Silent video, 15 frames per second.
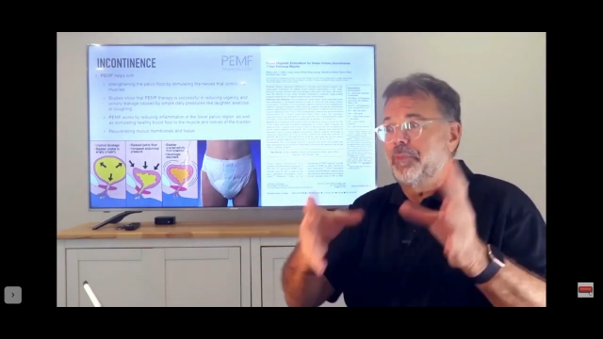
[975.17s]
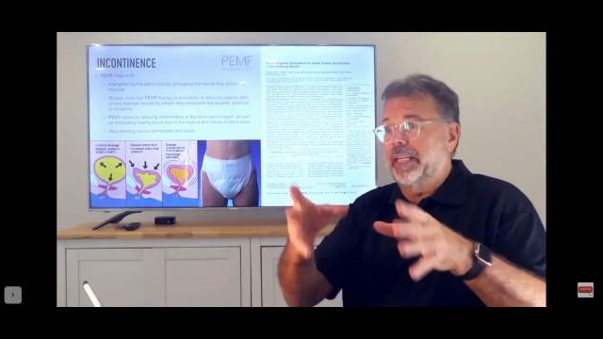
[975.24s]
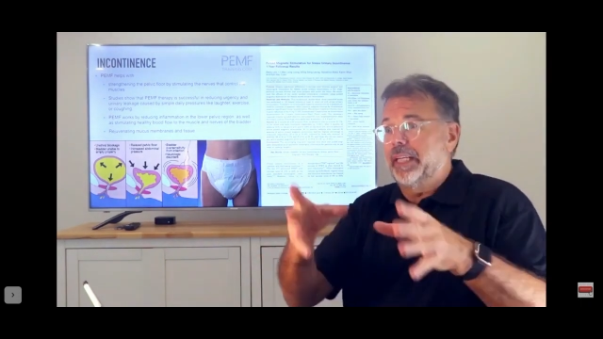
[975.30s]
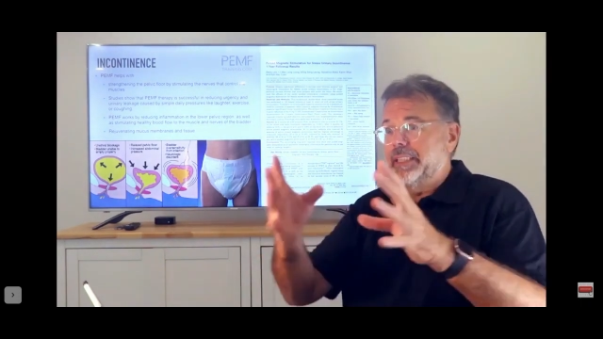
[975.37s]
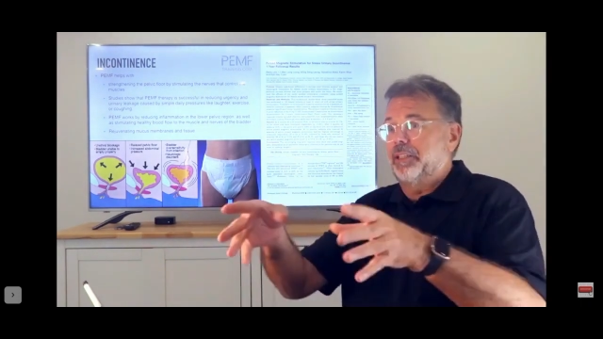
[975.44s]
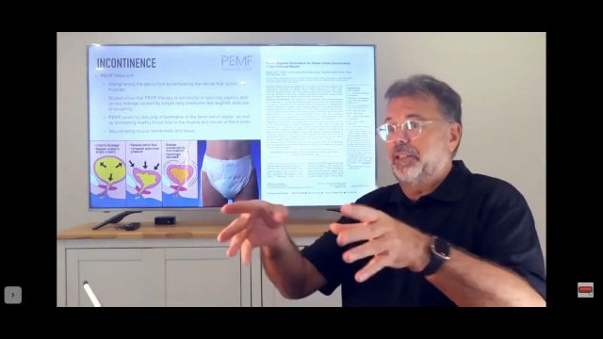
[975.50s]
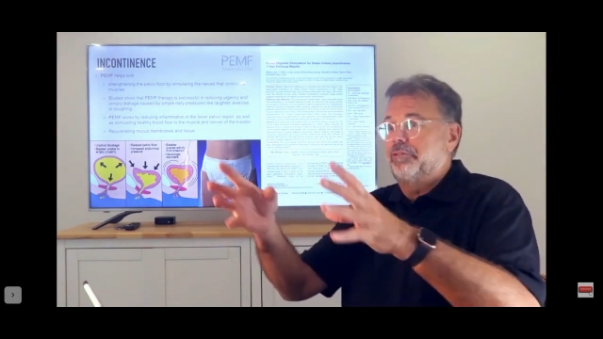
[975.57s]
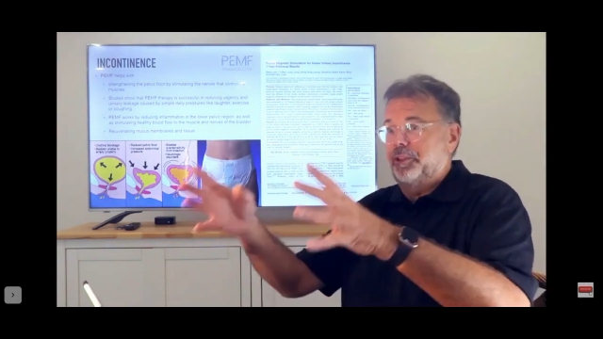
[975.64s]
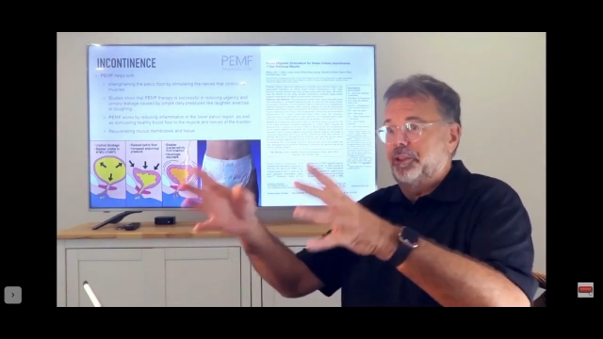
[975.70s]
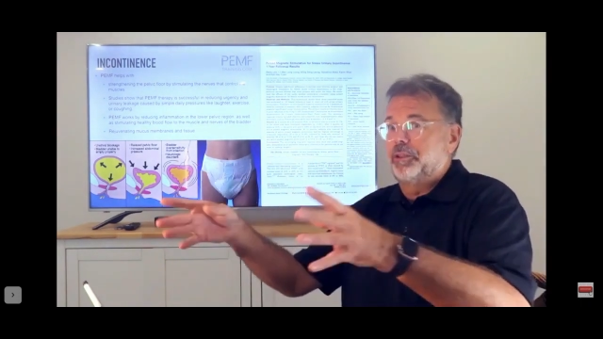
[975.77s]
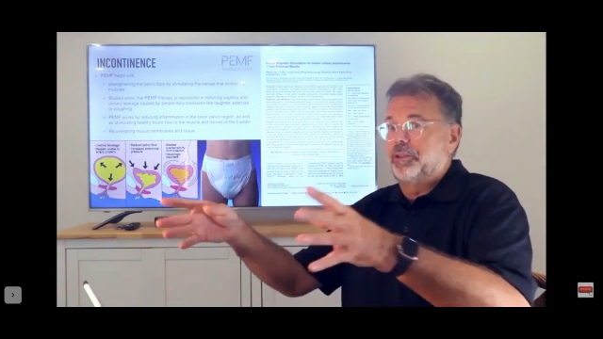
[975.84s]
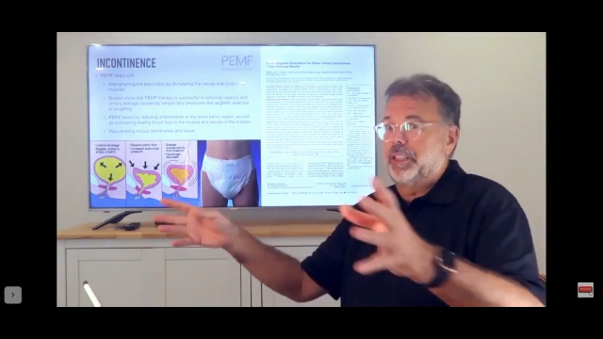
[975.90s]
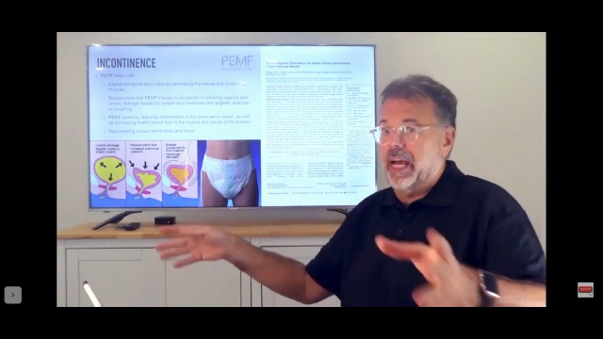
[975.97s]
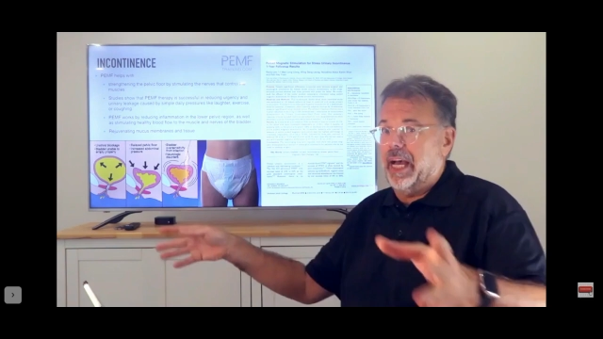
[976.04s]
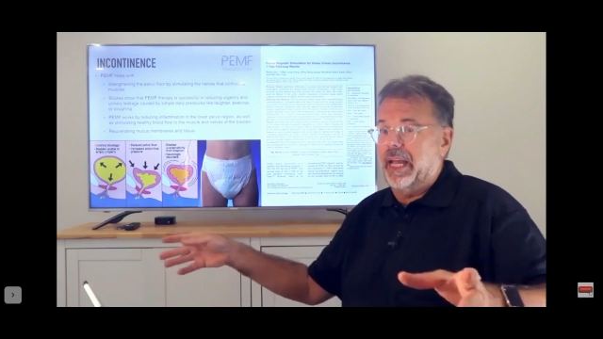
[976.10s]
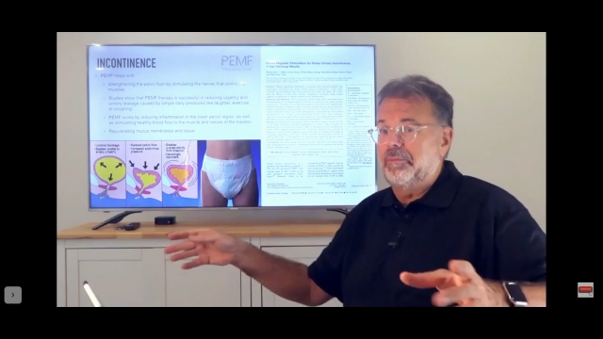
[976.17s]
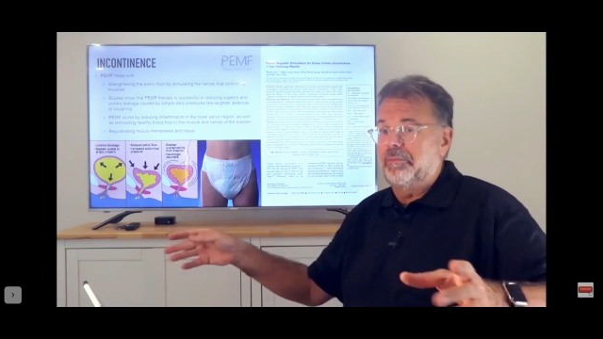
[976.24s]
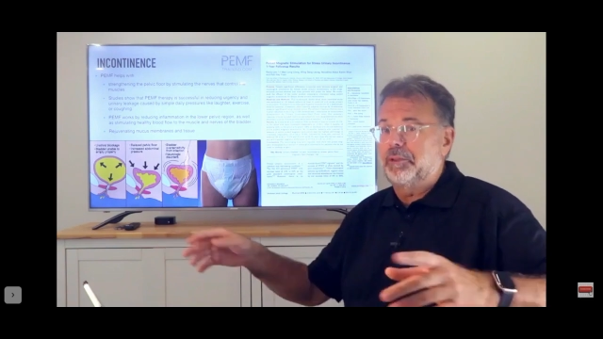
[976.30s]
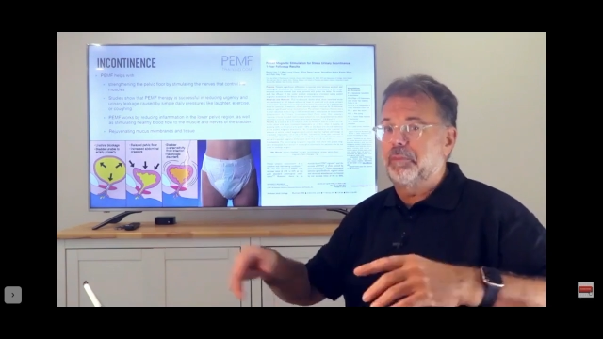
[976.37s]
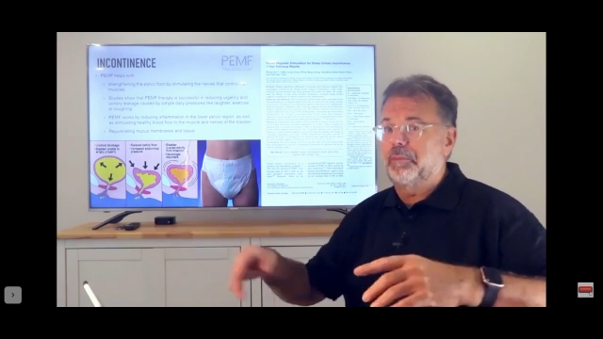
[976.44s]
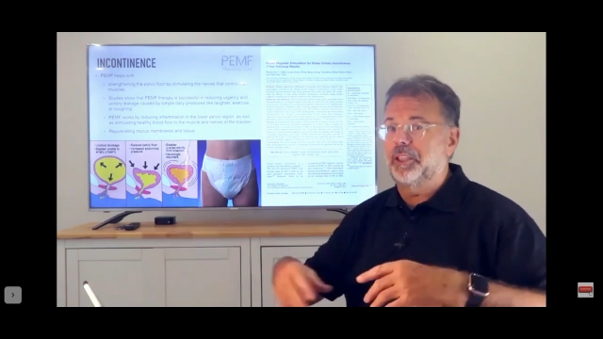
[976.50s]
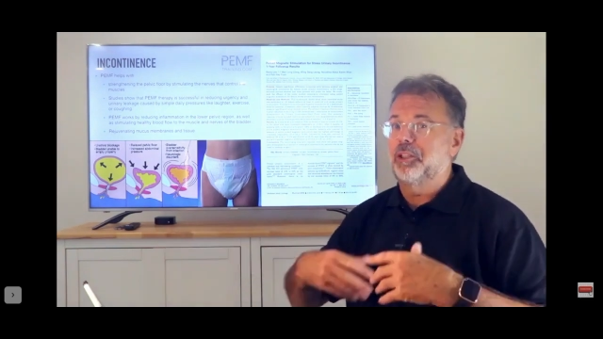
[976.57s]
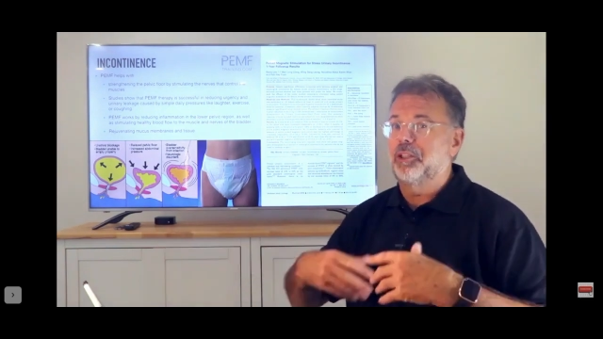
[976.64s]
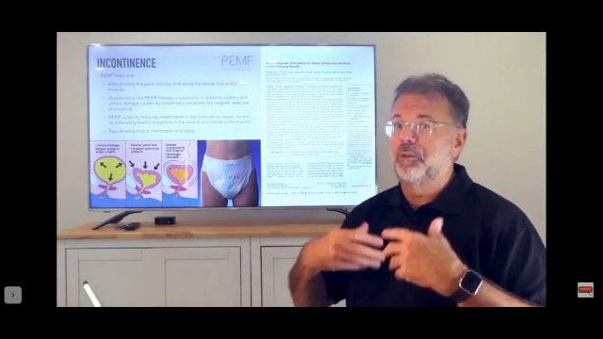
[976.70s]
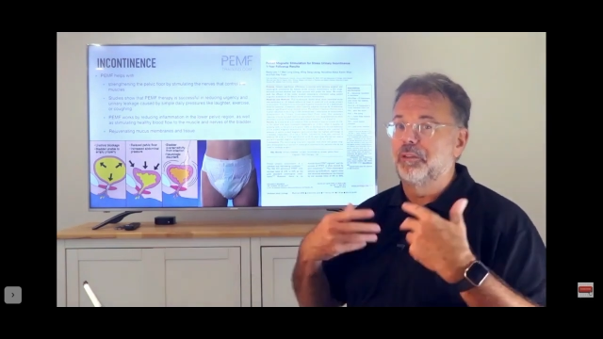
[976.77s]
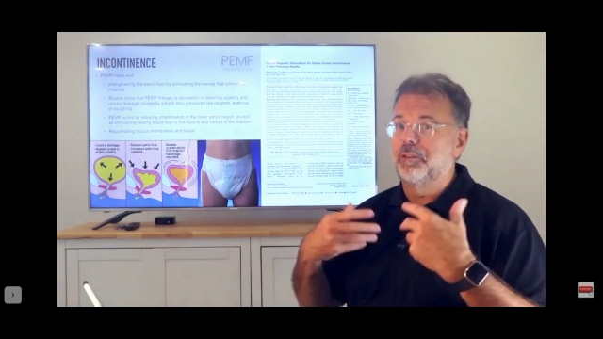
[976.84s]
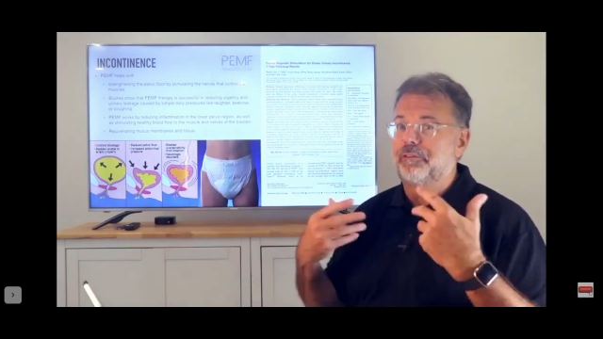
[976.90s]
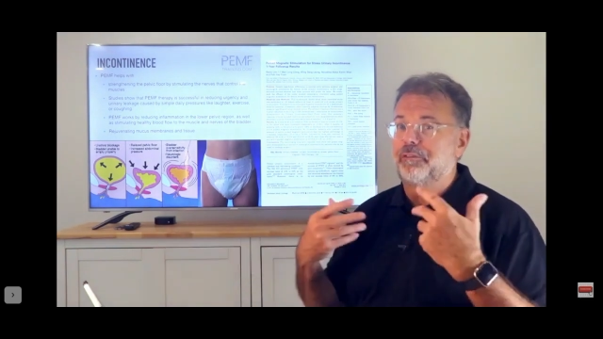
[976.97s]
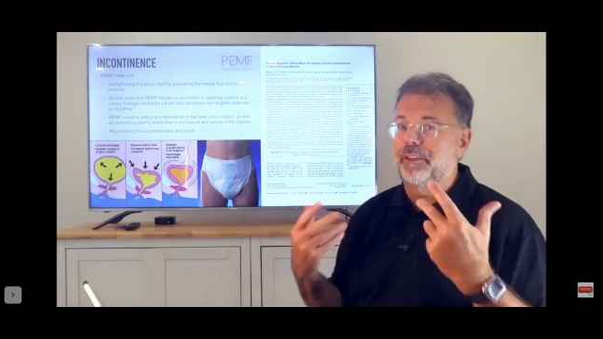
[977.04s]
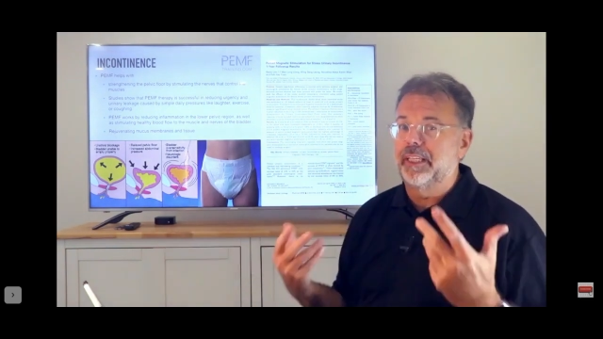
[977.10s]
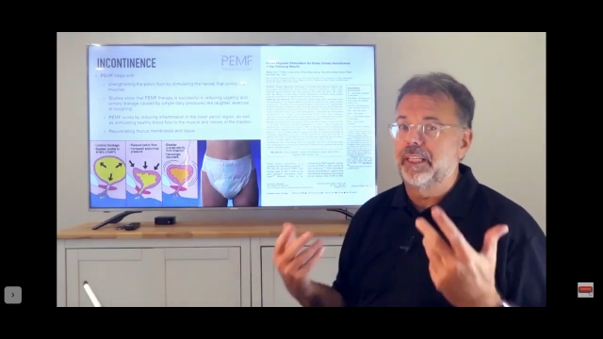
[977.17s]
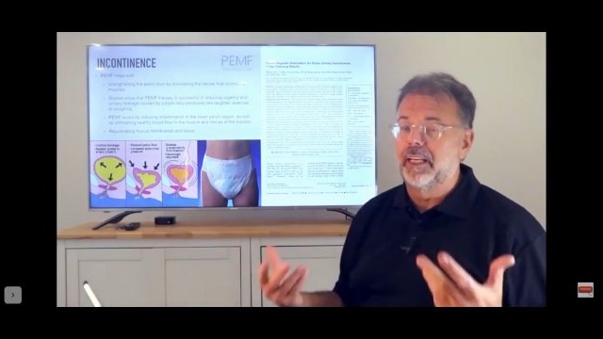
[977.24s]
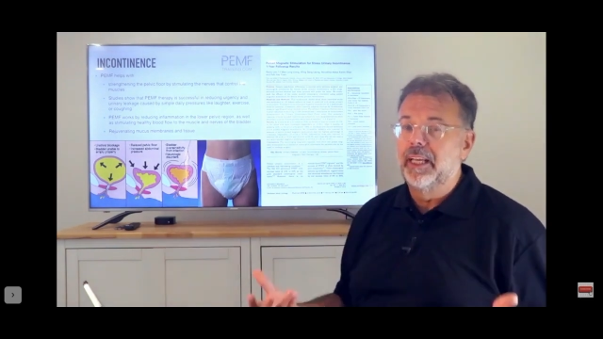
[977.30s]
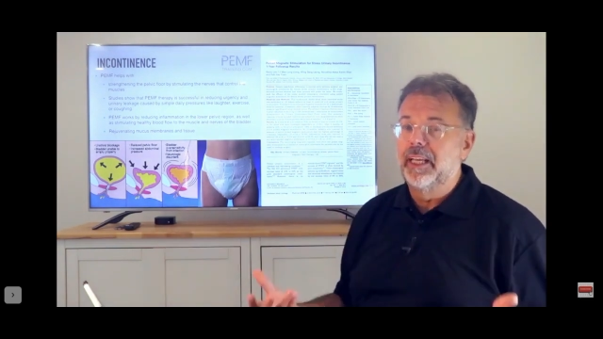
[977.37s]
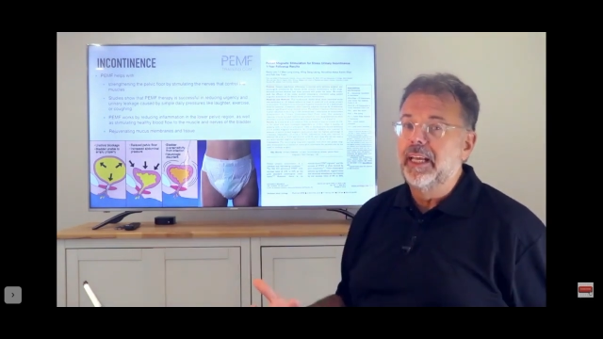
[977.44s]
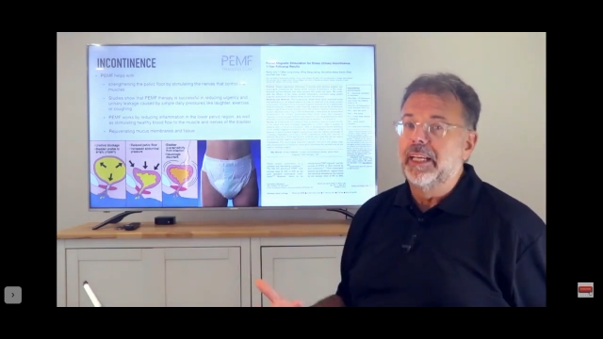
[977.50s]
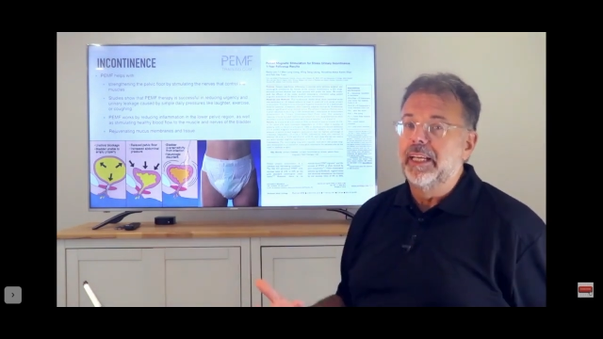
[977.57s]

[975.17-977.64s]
it's a few times, but you will feel